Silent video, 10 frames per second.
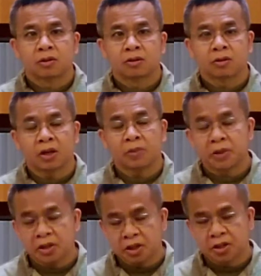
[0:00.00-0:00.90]
So I
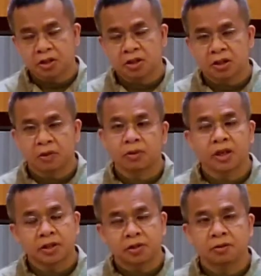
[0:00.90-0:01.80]
mentioned this, I would
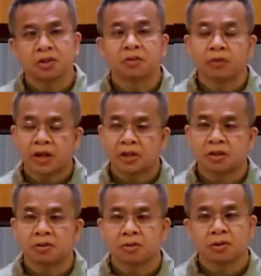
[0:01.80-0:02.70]
like to invite
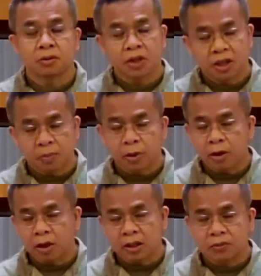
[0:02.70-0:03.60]
you to take a
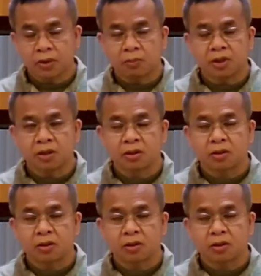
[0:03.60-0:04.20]
pause with me.